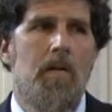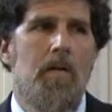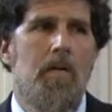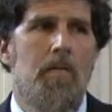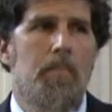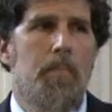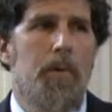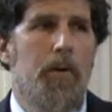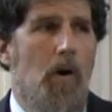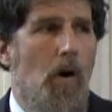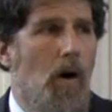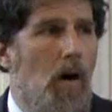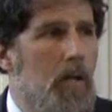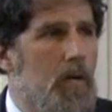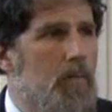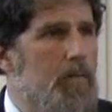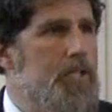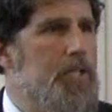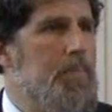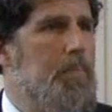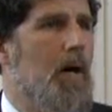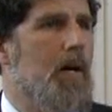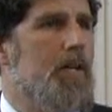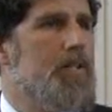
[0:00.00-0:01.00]
but all are
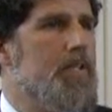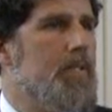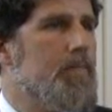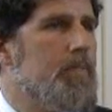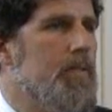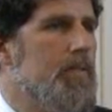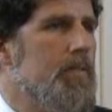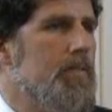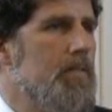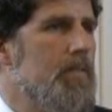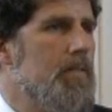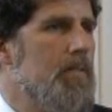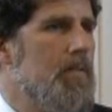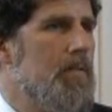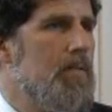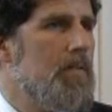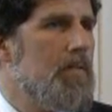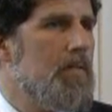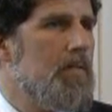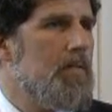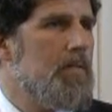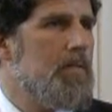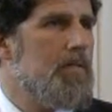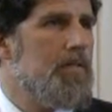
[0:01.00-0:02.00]
responsible.
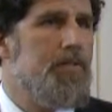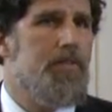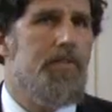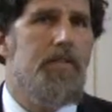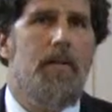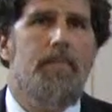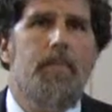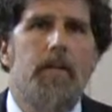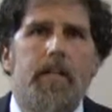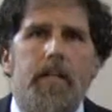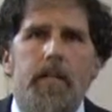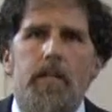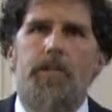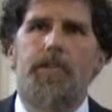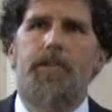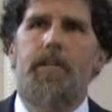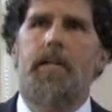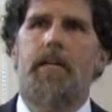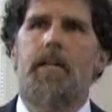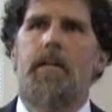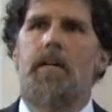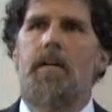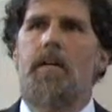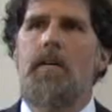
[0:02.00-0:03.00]
Some are
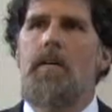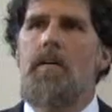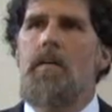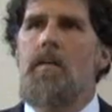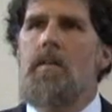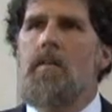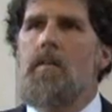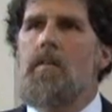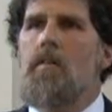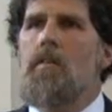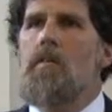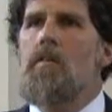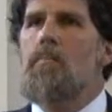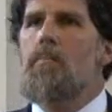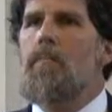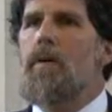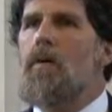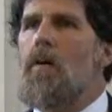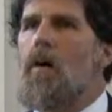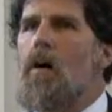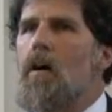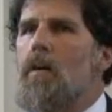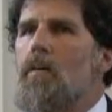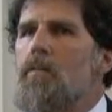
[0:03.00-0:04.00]
guilty, but
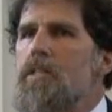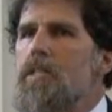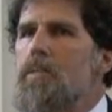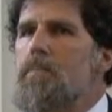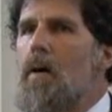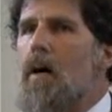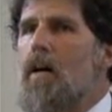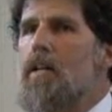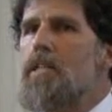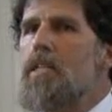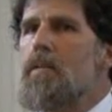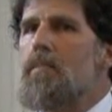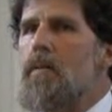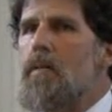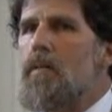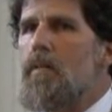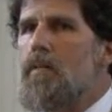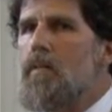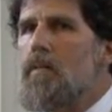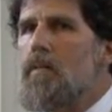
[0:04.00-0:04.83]
all are responsible.